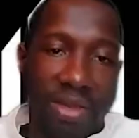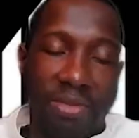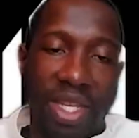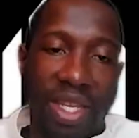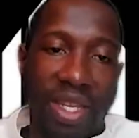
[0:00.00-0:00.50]
to
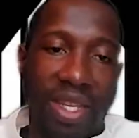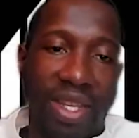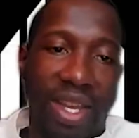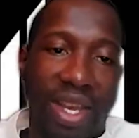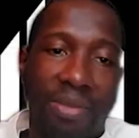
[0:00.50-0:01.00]
be,
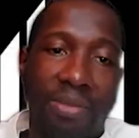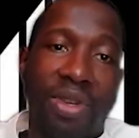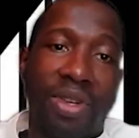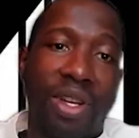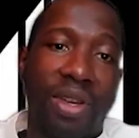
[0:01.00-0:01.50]
I'm
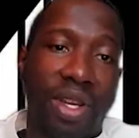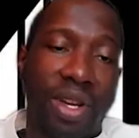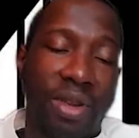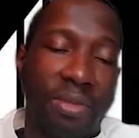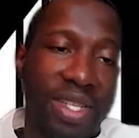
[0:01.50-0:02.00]
going to learn it
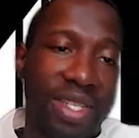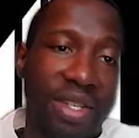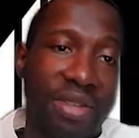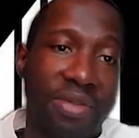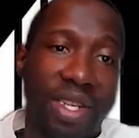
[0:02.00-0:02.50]
all
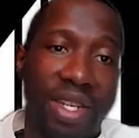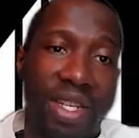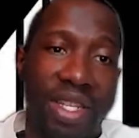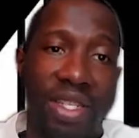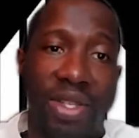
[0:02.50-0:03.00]
myself and
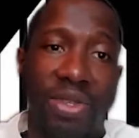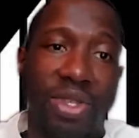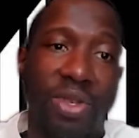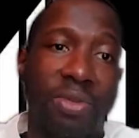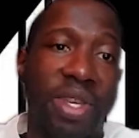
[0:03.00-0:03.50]
he's going to
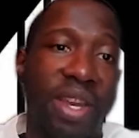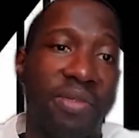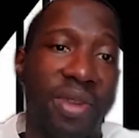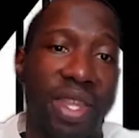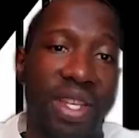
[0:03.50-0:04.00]
show me
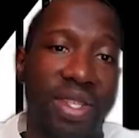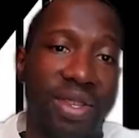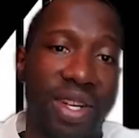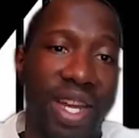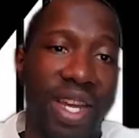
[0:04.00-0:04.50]
everything so
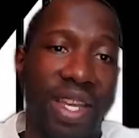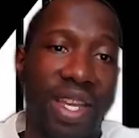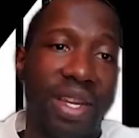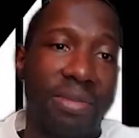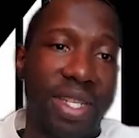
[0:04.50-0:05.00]
that I can
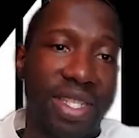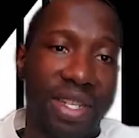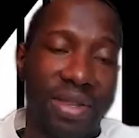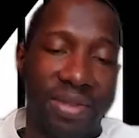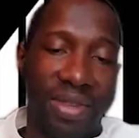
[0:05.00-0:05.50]
get it
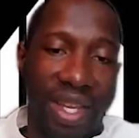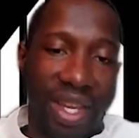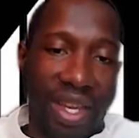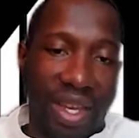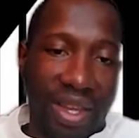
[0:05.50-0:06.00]
myself.
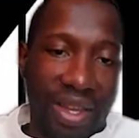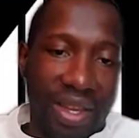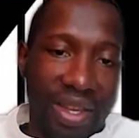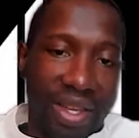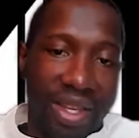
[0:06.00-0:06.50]

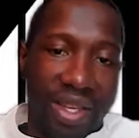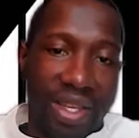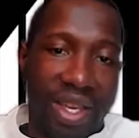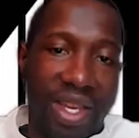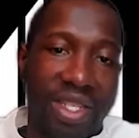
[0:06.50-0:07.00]

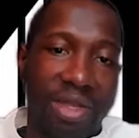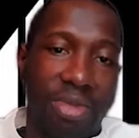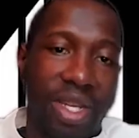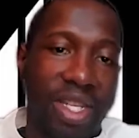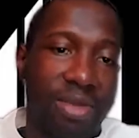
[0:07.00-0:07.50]
He actually
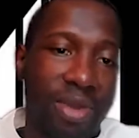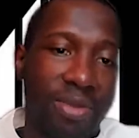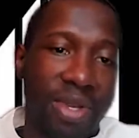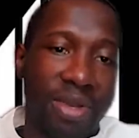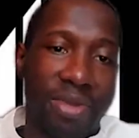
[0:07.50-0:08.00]
placed
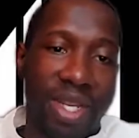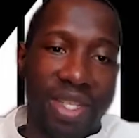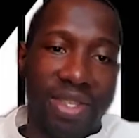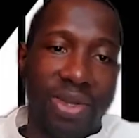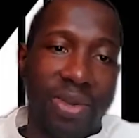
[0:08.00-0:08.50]
people in
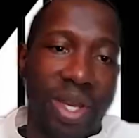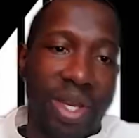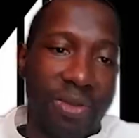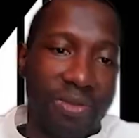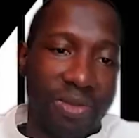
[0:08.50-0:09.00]
place to
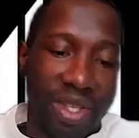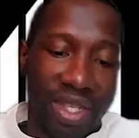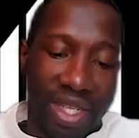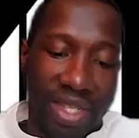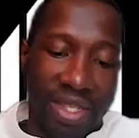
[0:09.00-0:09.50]
help,
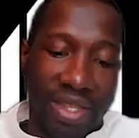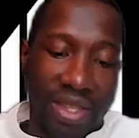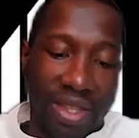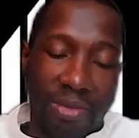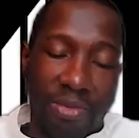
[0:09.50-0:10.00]
just as
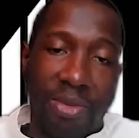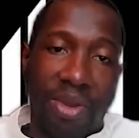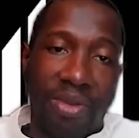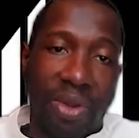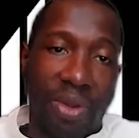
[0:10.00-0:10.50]
the
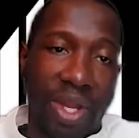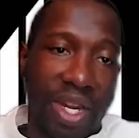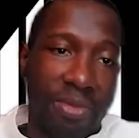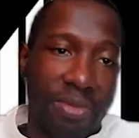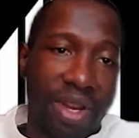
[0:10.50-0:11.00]
people of old
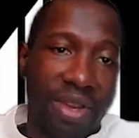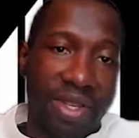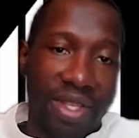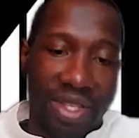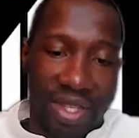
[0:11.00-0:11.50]
had the
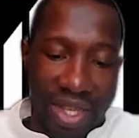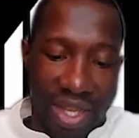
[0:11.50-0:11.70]
prophets.